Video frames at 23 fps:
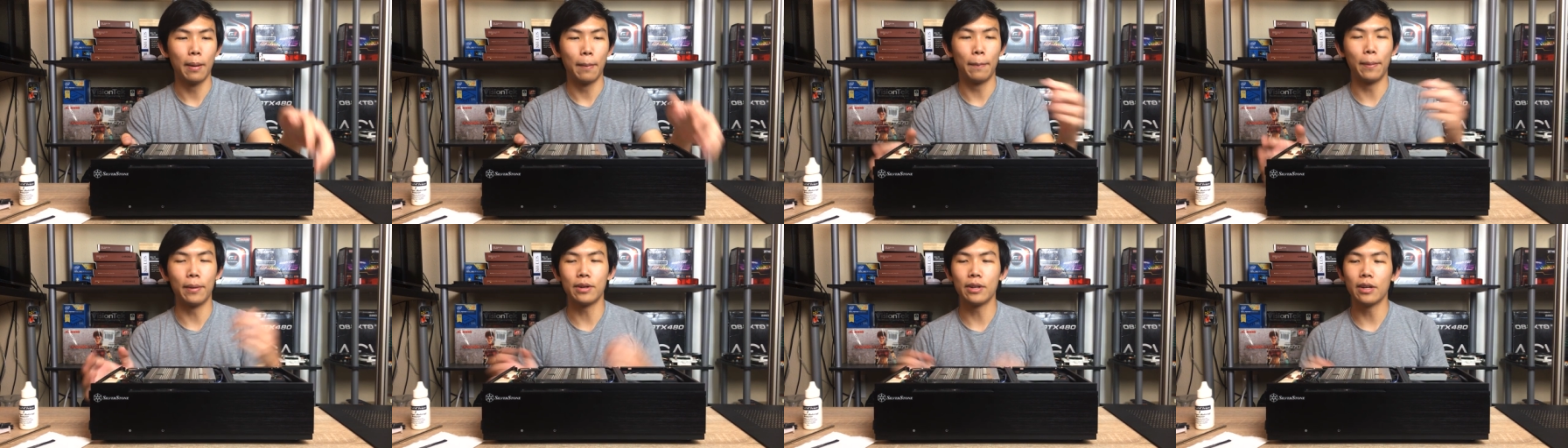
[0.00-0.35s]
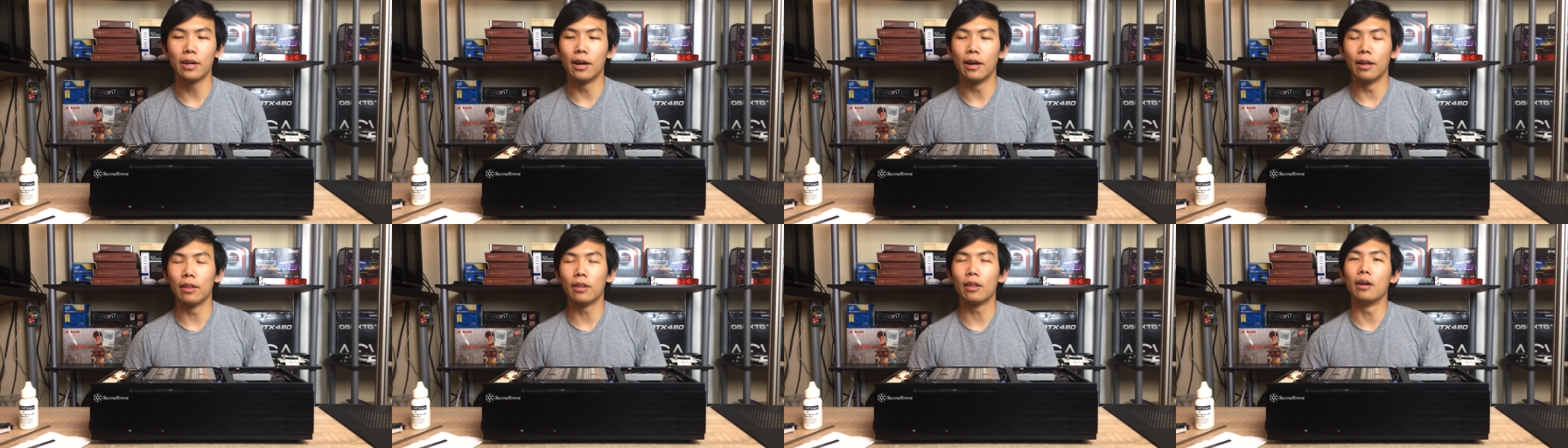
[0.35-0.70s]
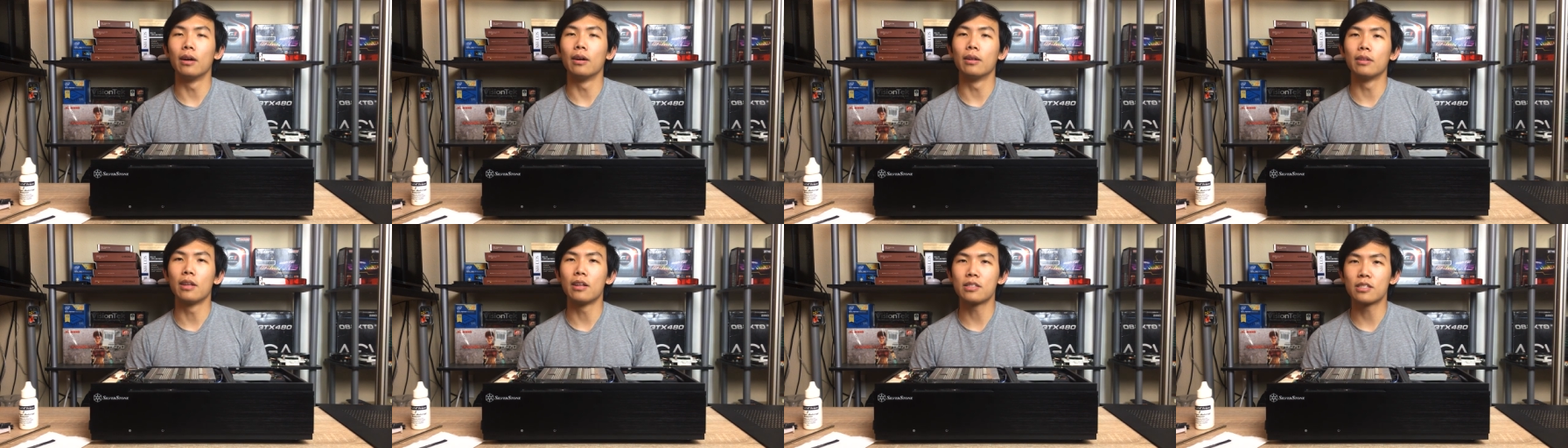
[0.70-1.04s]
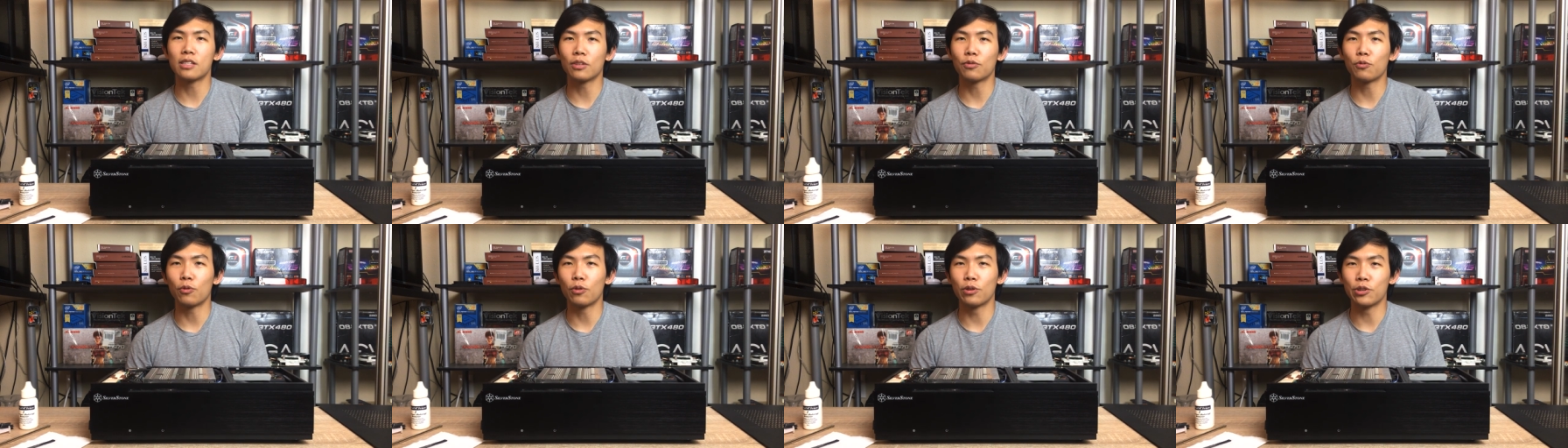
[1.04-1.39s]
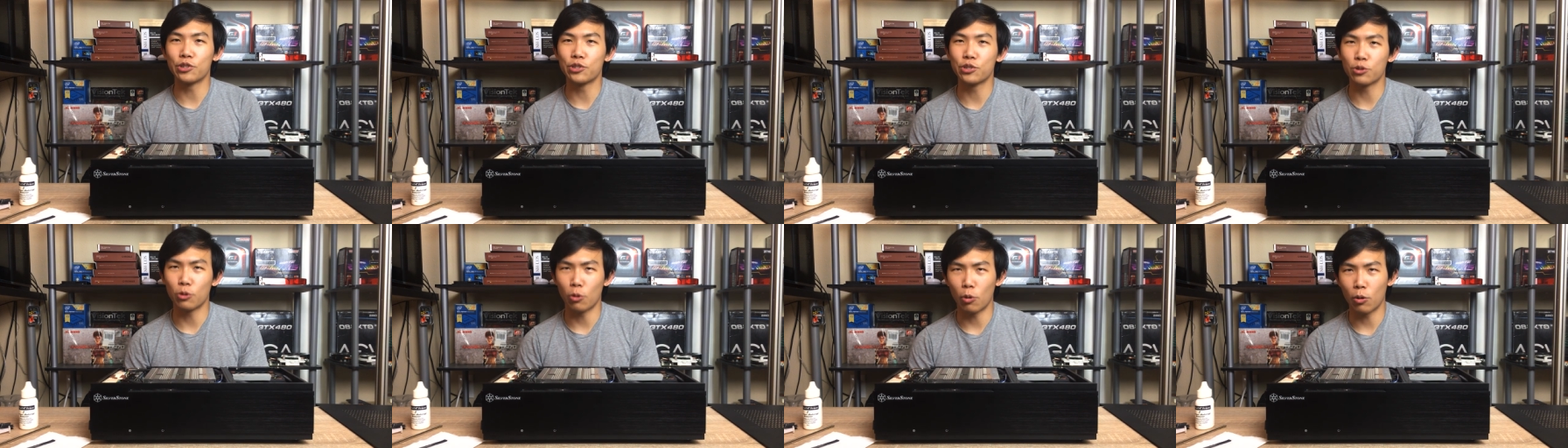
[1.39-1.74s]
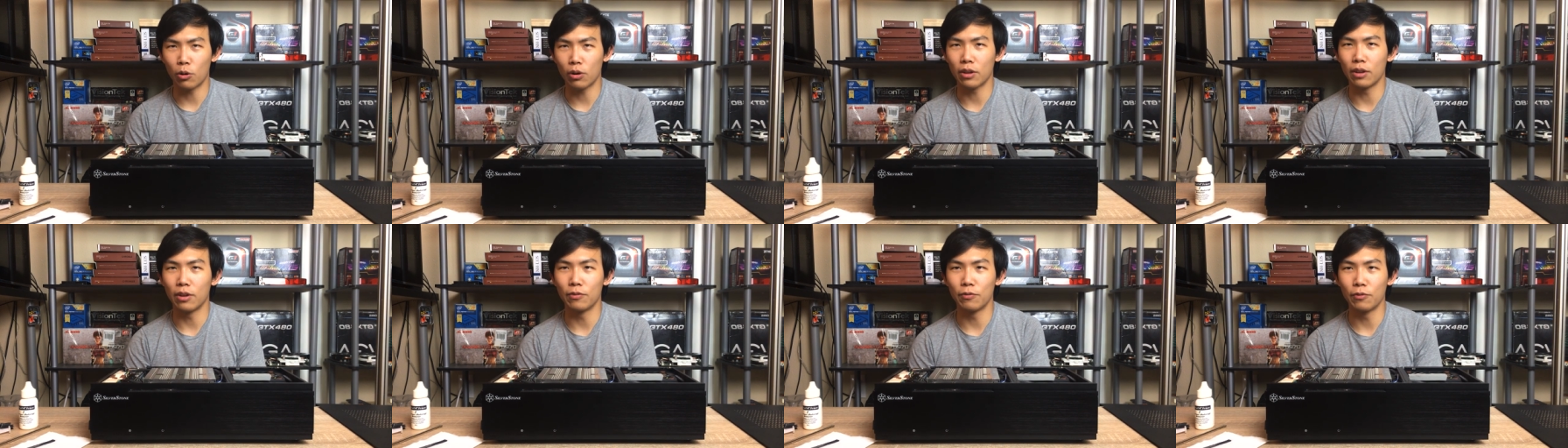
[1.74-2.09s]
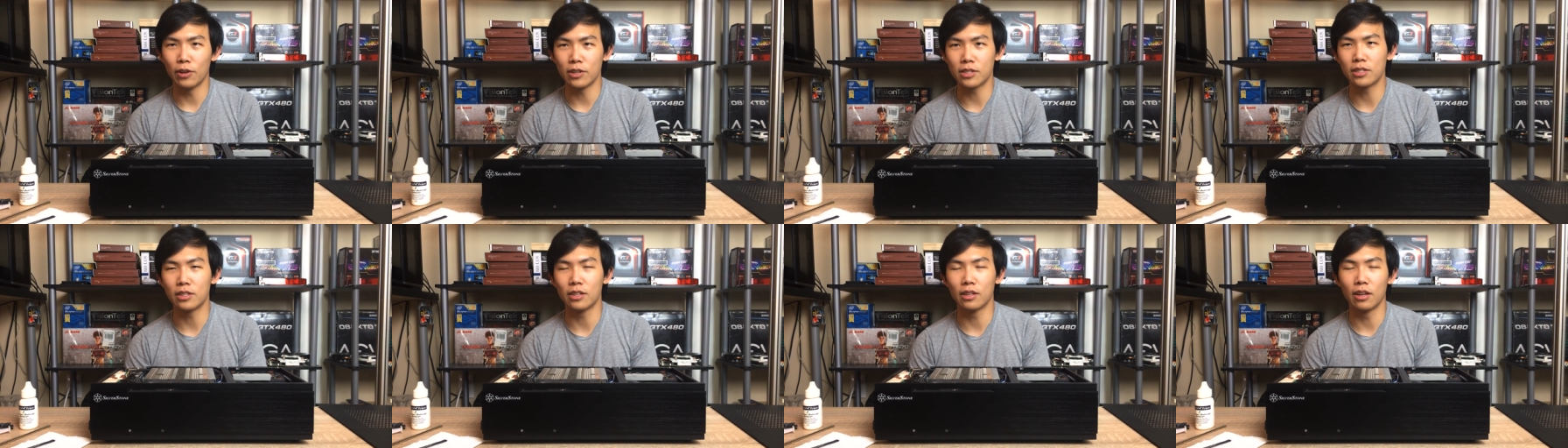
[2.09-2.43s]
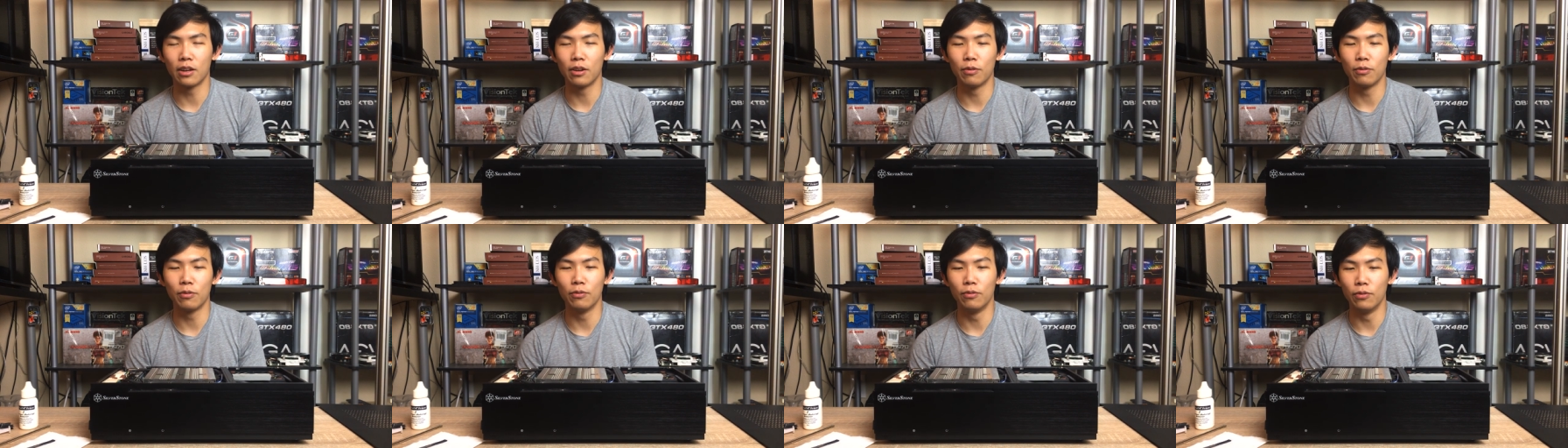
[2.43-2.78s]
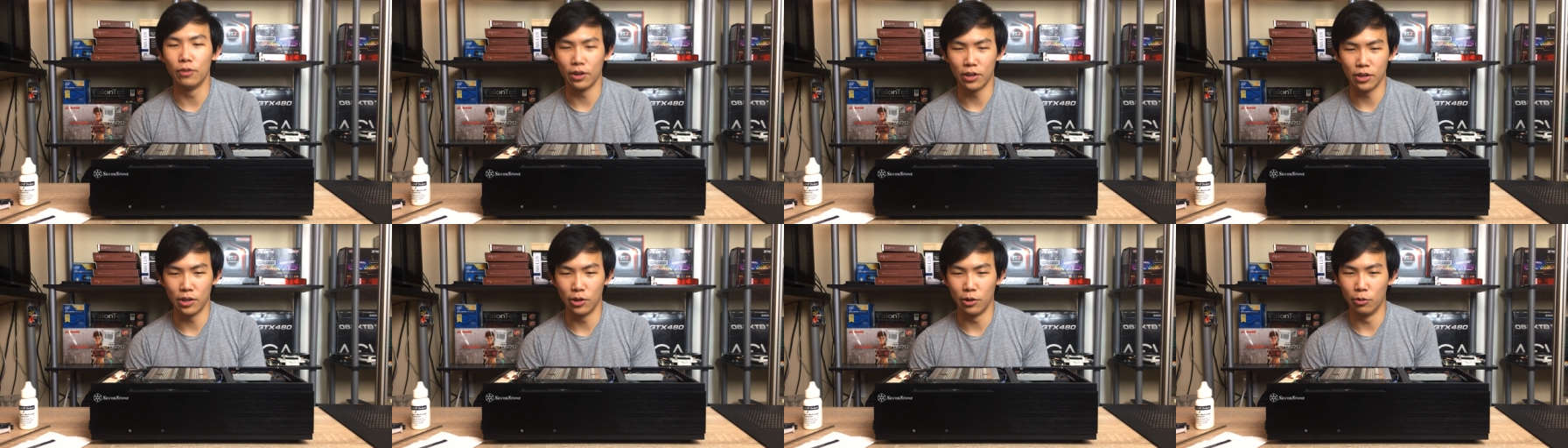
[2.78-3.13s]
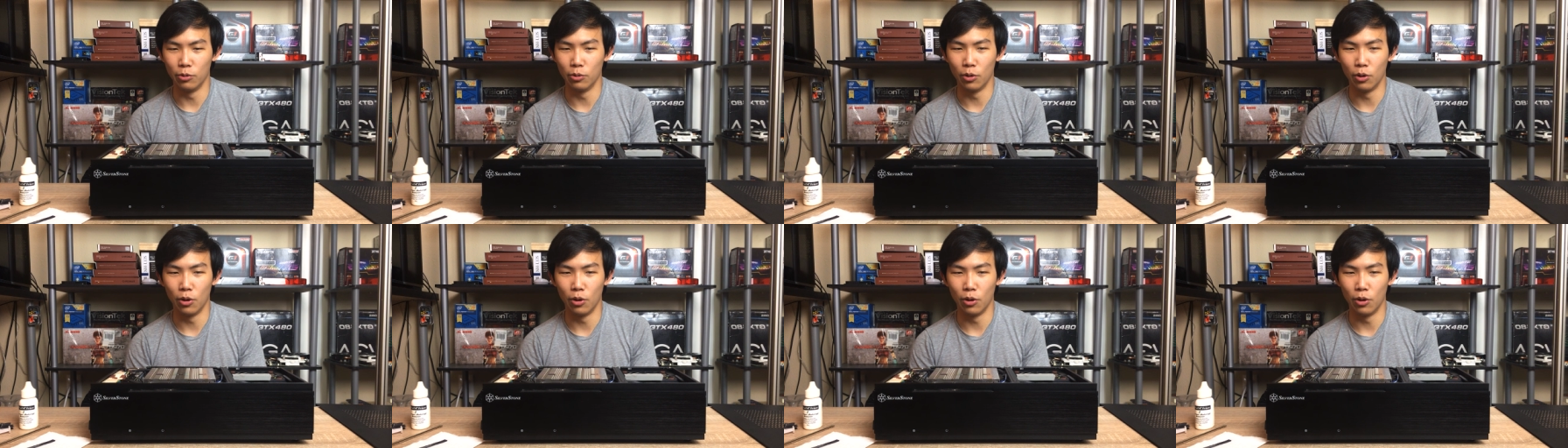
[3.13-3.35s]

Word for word: But yeah, uh, that's it for this short investigative video